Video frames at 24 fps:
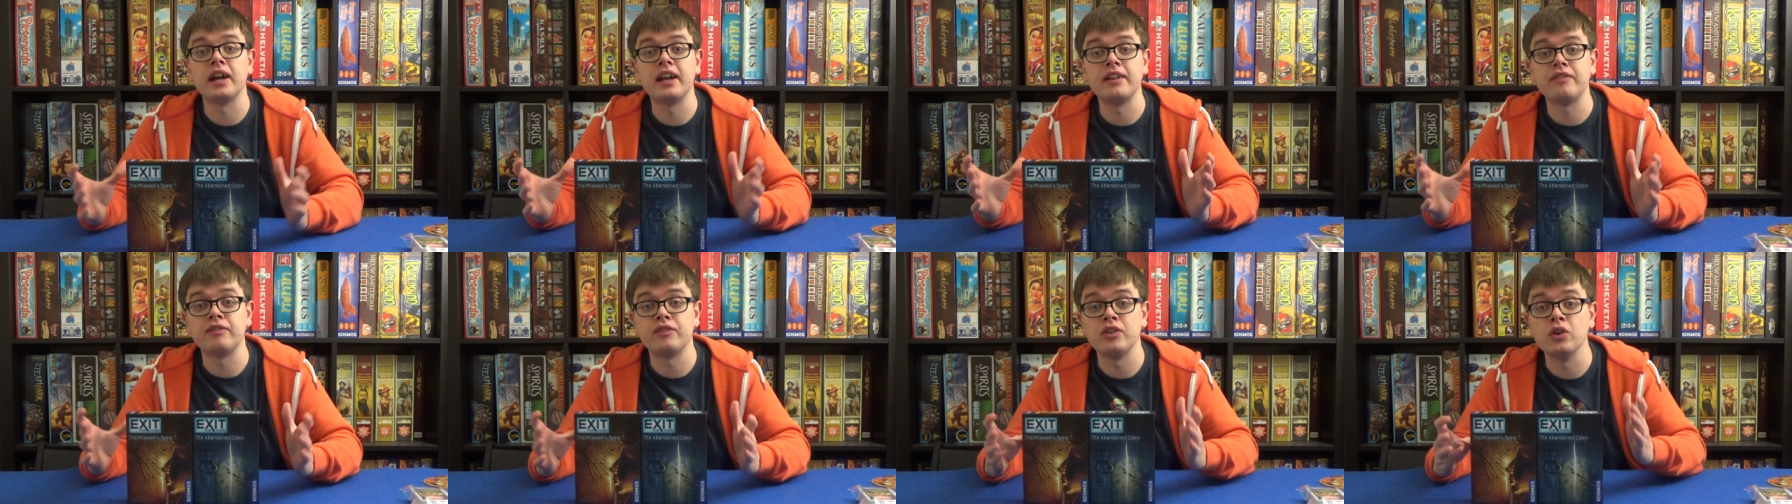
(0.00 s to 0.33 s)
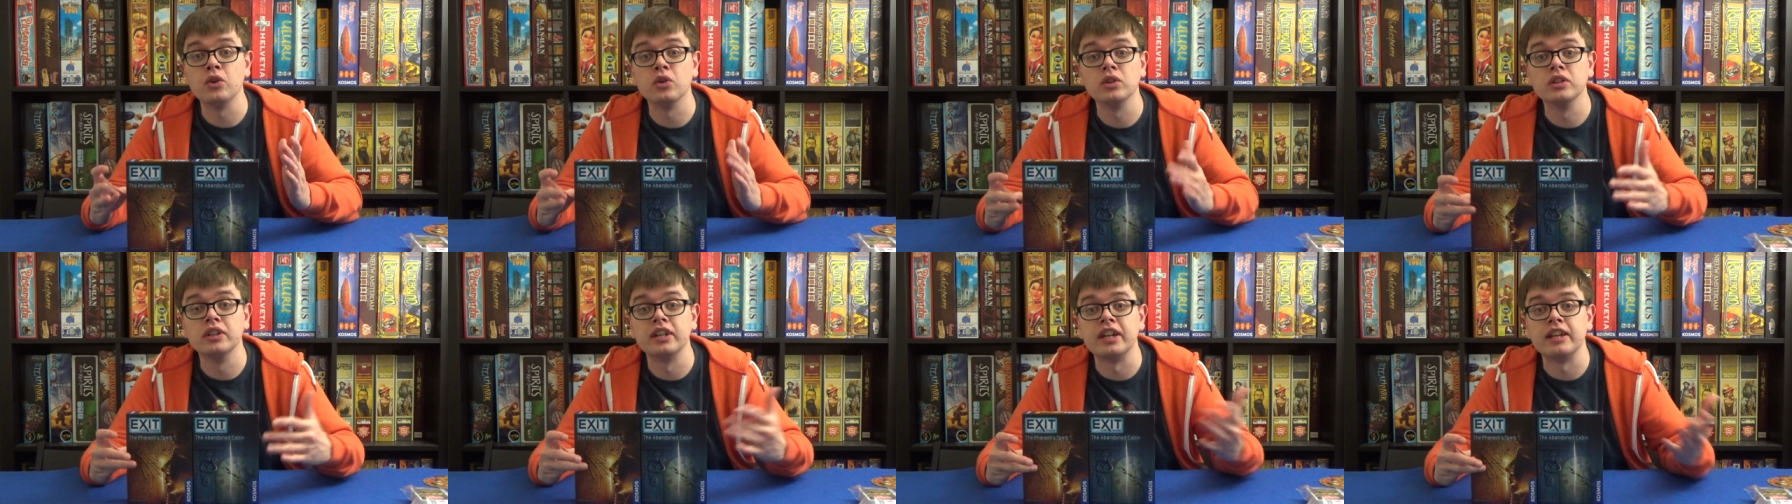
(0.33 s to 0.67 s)
if
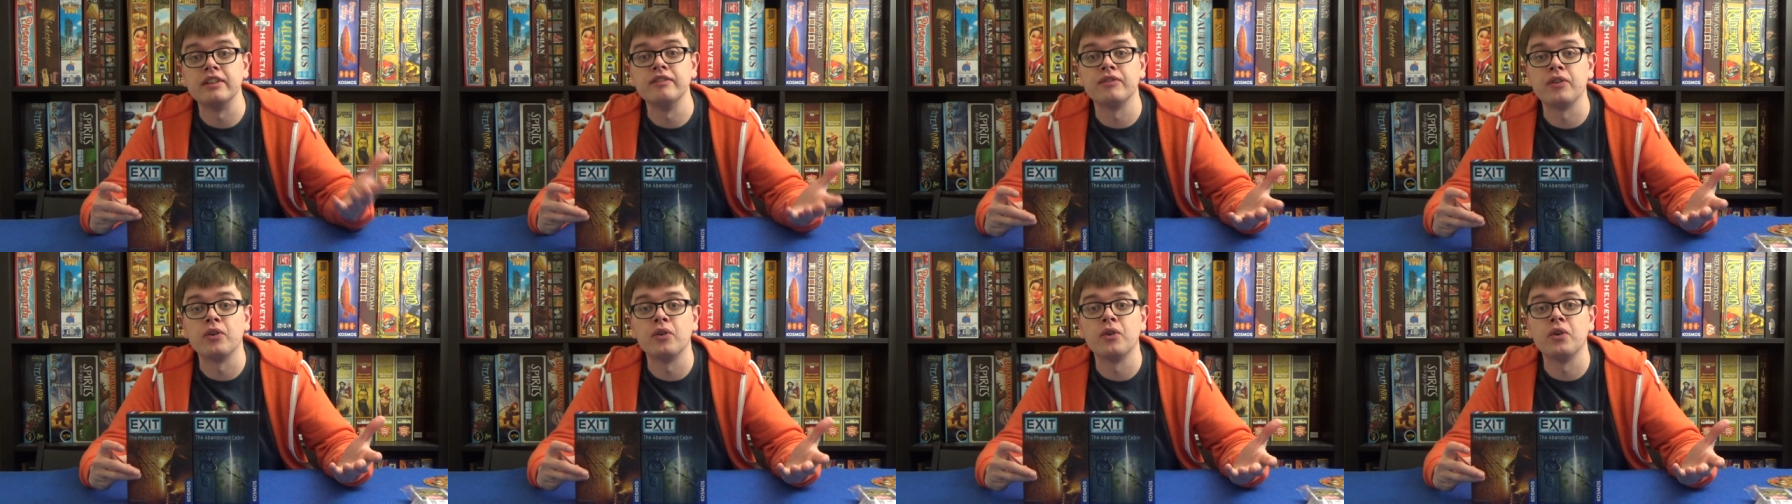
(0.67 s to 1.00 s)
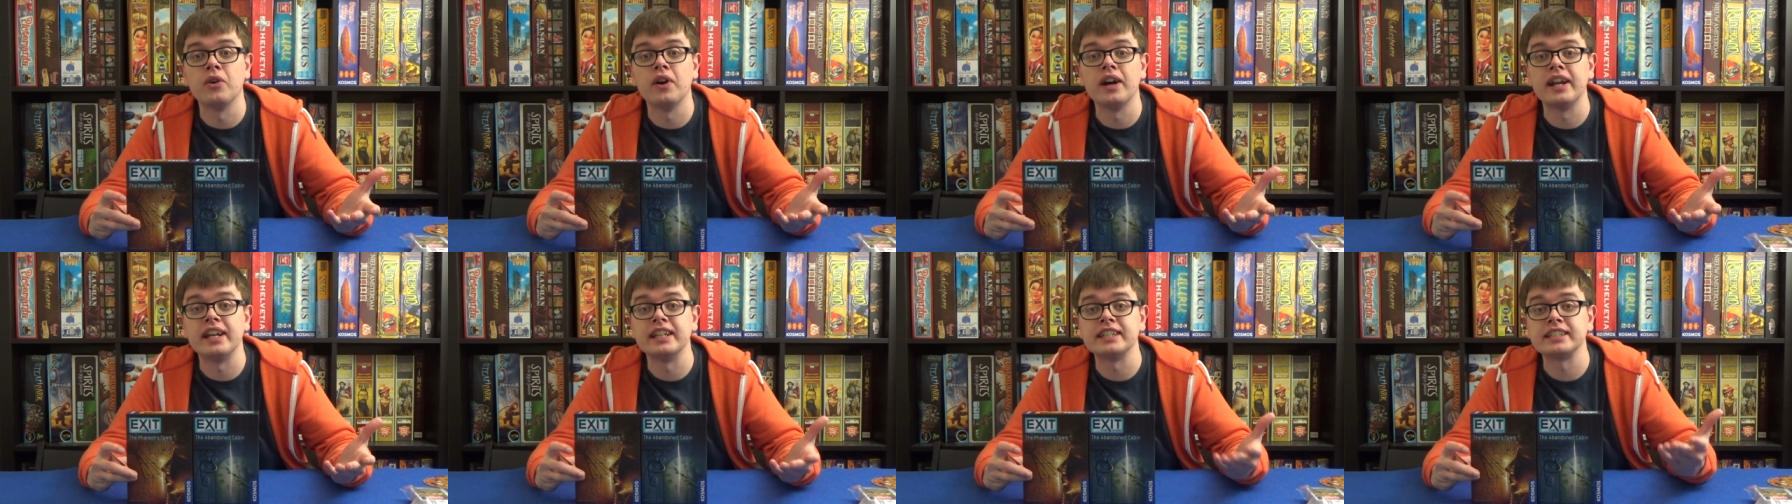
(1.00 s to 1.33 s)
you're looking
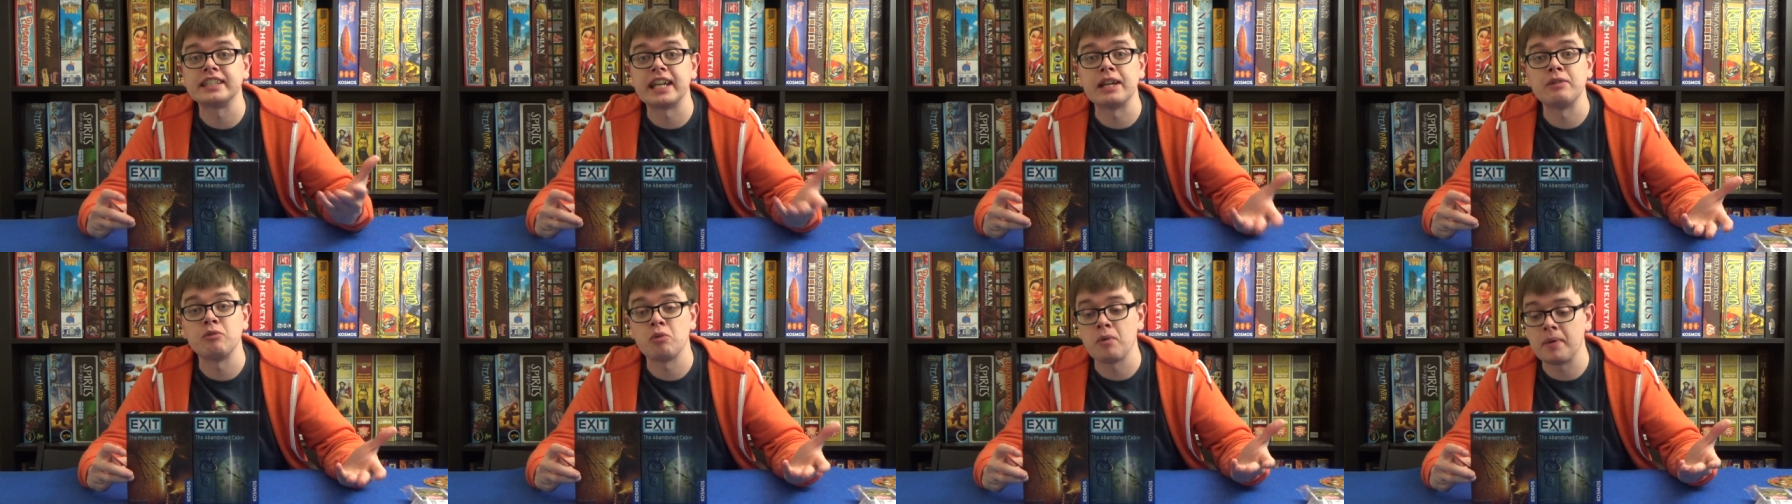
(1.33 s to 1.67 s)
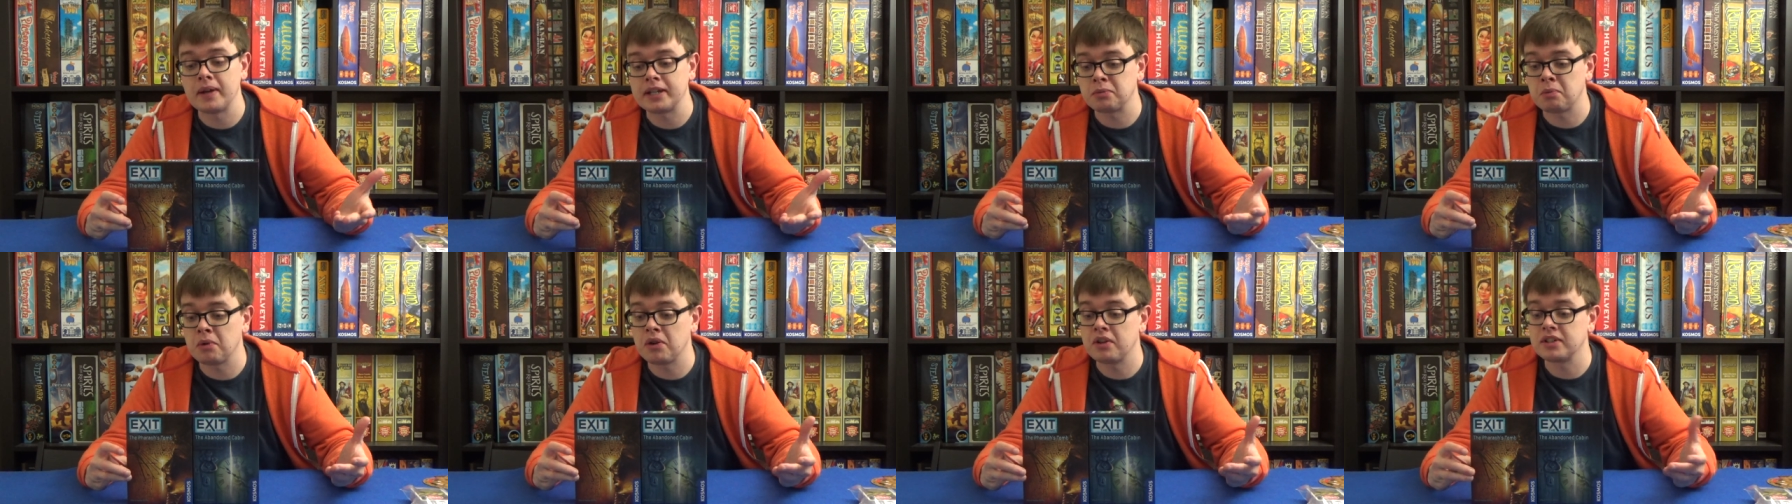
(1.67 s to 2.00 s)
for an escape room
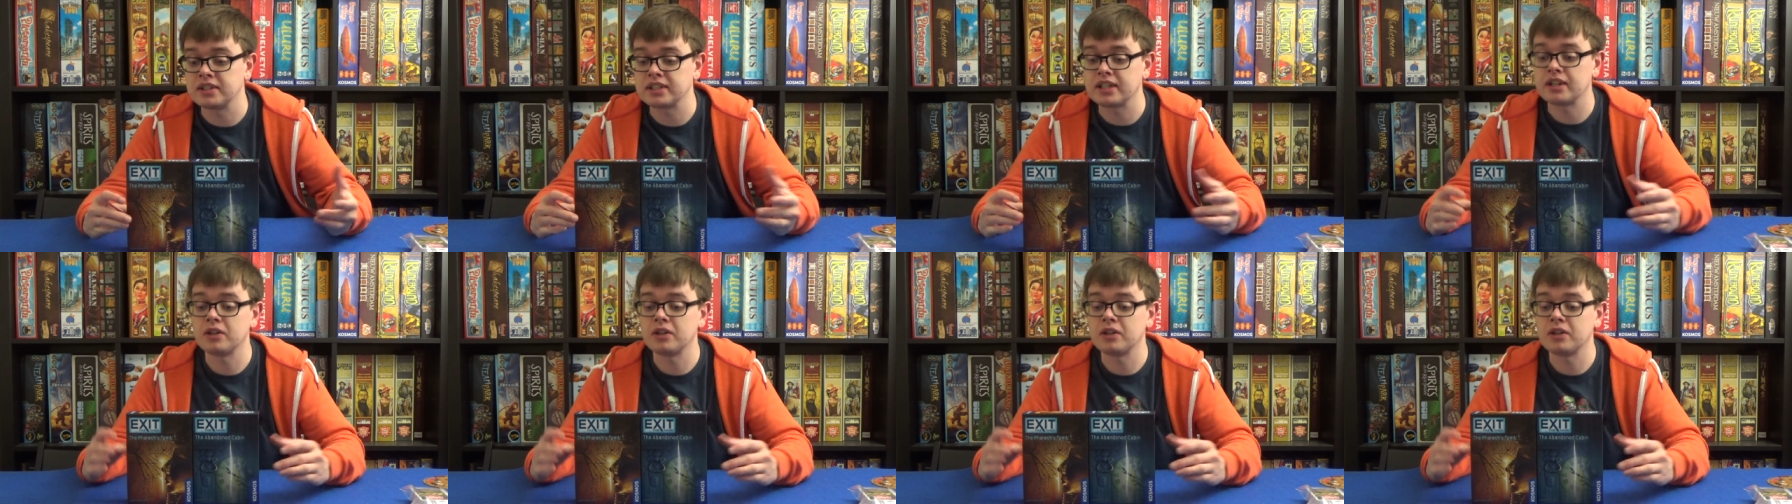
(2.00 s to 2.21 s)
experience,